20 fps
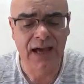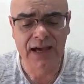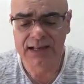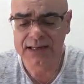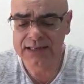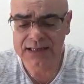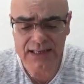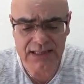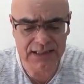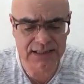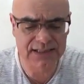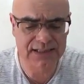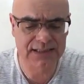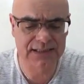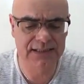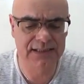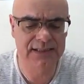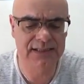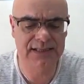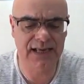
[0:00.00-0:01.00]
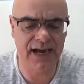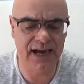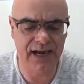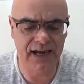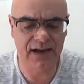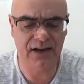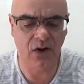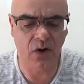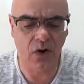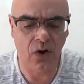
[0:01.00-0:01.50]
Needless to say,
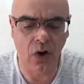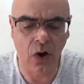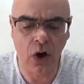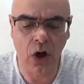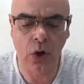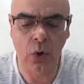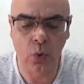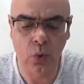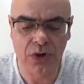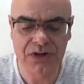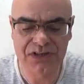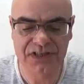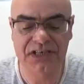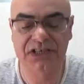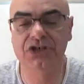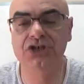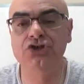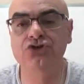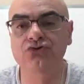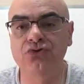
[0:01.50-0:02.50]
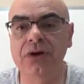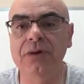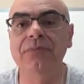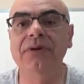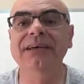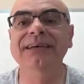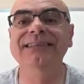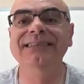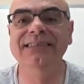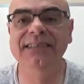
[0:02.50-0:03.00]
all was
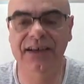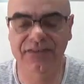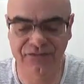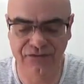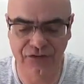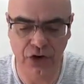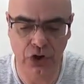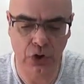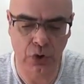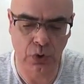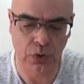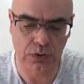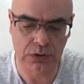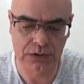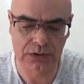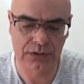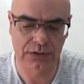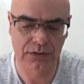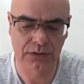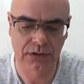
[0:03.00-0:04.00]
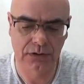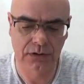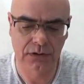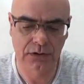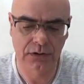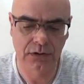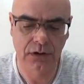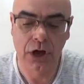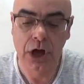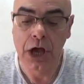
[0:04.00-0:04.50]
extremely difficult.
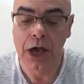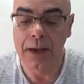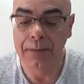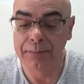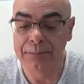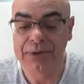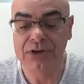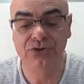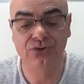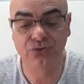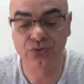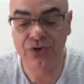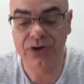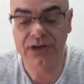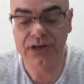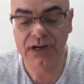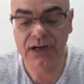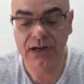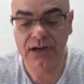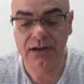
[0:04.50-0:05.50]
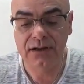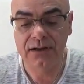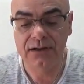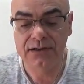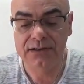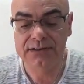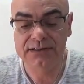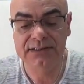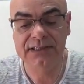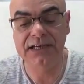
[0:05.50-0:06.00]
But Drea
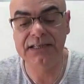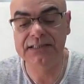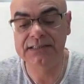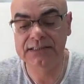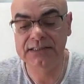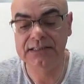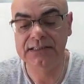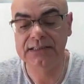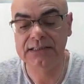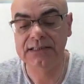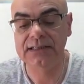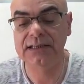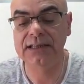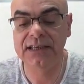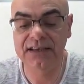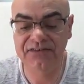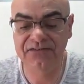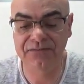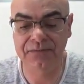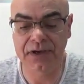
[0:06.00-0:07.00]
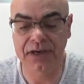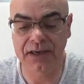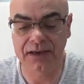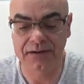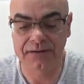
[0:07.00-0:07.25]
didn't leave me.